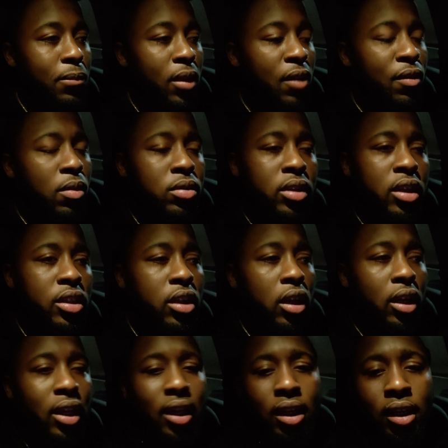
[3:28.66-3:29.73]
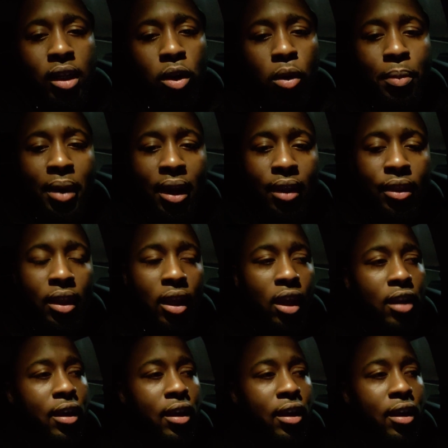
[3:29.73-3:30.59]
if it was necessarily a good or bad thing.